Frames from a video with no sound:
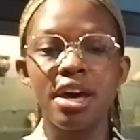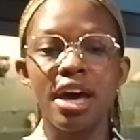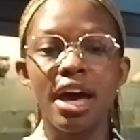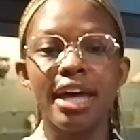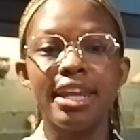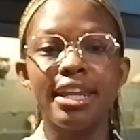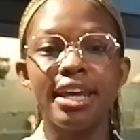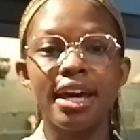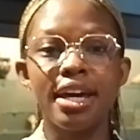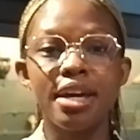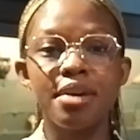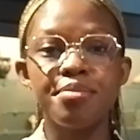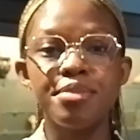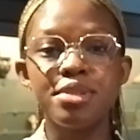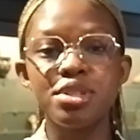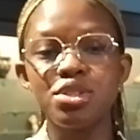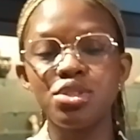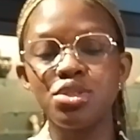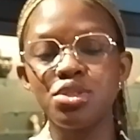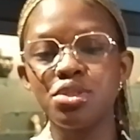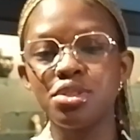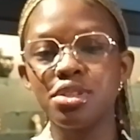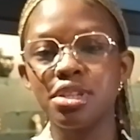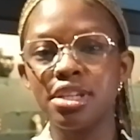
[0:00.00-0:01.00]
and I am a
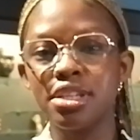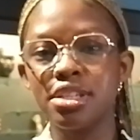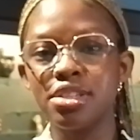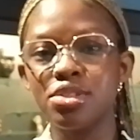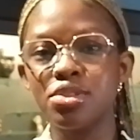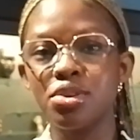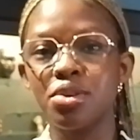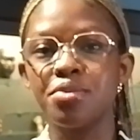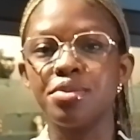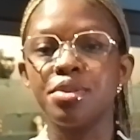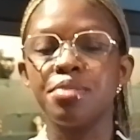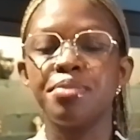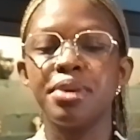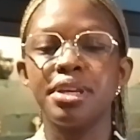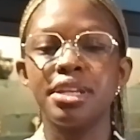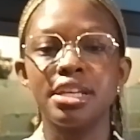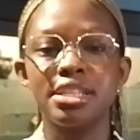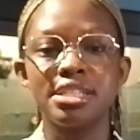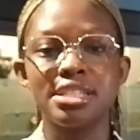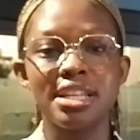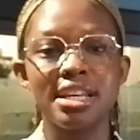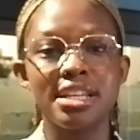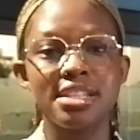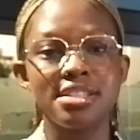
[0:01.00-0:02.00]
student of the
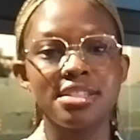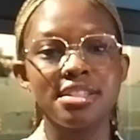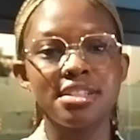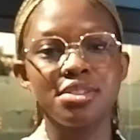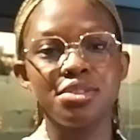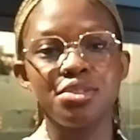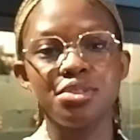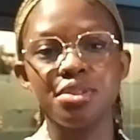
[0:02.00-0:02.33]
Panatlantic